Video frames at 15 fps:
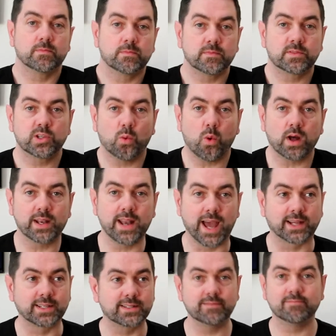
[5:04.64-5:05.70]
So what
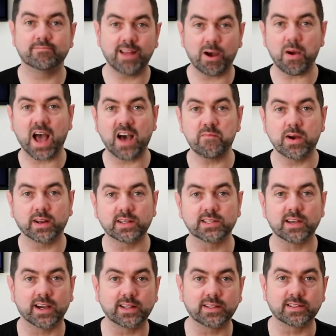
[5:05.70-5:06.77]
next? Now I have my
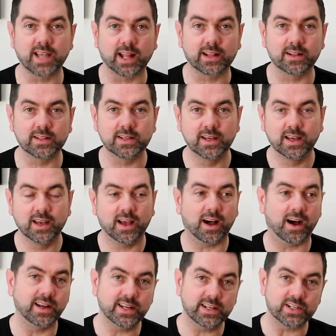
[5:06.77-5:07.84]
design settled,
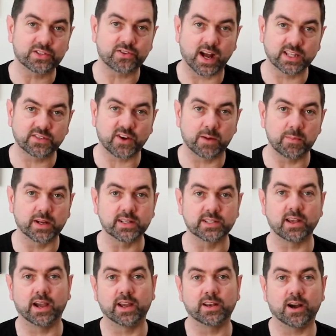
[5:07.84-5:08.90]
I need to transfer my
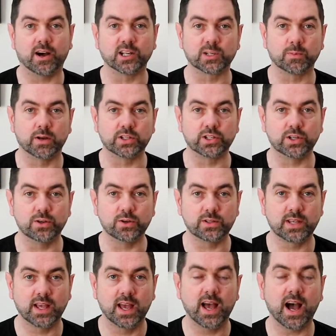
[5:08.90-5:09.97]
design onto my
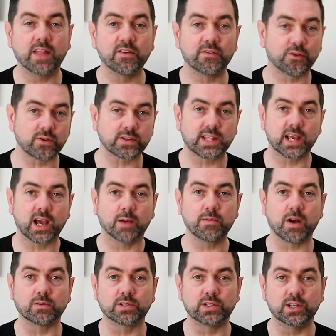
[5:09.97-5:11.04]
shoes, and the first thing I'm
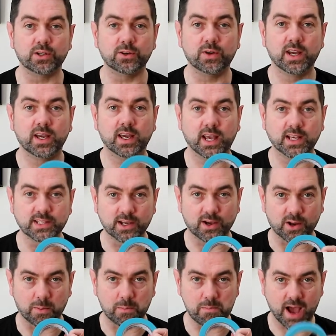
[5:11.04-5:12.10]
going to do is I'm
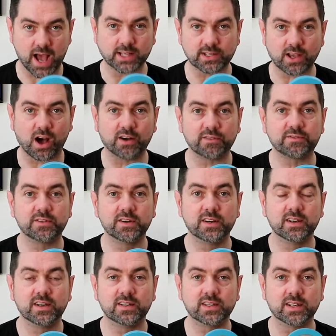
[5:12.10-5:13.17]
going to mask off
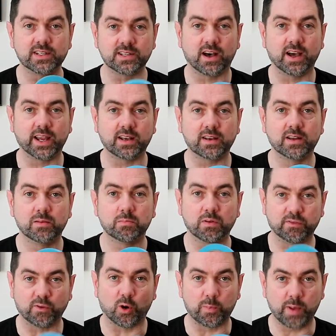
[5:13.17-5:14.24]
the design
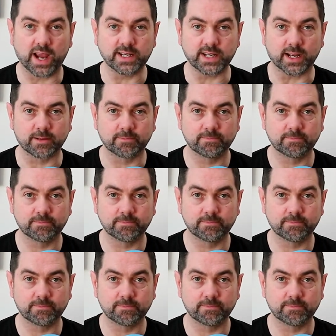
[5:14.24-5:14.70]
before painting.